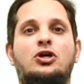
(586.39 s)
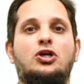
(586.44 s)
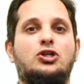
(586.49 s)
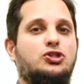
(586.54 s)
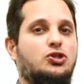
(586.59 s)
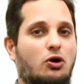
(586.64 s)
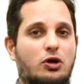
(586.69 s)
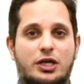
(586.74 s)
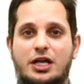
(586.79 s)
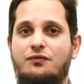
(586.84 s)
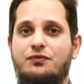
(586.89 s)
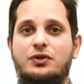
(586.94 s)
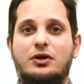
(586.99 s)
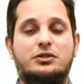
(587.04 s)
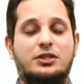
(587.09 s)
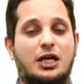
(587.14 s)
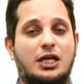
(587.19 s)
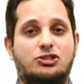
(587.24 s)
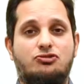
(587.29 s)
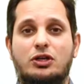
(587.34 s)
So give the
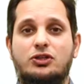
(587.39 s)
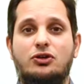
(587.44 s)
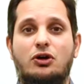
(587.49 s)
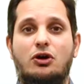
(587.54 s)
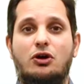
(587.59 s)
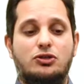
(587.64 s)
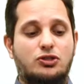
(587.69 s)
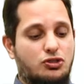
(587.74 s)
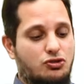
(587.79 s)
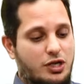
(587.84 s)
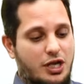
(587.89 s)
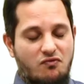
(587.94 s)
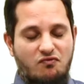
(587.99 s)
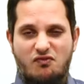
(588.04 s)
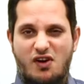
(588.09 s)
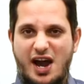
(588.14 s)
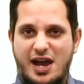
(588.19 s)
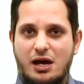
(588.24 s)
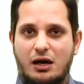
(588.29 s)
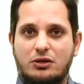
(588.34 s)
tax returns. You can
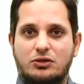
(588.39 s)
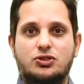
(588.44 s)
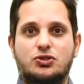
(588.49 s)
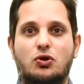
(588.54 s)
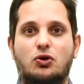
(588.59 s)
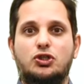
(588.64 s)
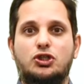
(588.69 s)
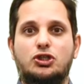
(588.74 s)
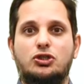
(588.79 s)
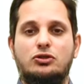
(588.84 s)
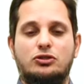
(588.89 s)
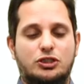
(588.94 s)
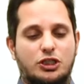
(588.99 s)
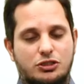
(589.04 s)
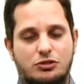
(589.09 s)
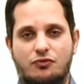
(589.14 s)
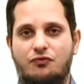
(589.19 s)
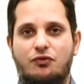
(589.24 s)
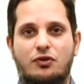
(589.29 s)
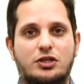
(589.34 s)
write out the social,
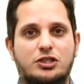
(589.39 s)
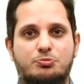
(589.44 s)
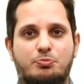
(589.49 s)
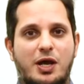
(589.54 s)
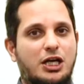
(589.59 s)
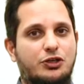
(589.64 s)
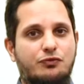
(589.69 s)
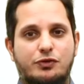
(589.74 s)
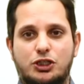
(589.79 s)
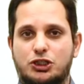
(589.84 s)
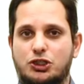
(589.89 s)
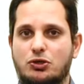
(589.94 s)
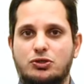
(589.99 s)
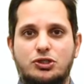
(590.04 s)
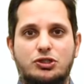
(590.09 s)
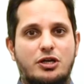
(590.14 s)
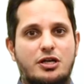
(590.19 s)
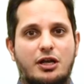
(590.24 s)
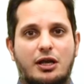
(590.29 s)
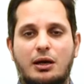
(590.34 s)
just the first page, which shows
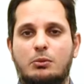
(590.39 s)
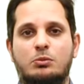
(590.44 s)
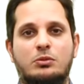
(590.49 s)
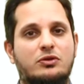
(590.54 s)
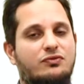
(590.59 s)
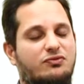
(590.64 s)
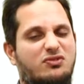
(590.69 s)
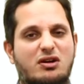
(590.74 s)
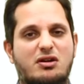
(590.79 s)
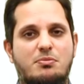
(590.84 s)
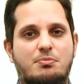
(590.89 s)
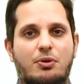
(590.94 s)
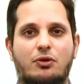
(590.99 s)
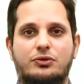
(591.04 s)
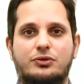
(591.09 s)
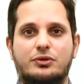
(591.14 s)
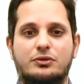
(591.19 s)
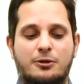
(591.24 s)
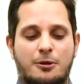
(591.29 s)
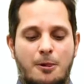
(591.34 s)
the income. Very
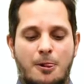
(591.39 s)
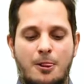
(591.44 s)
important.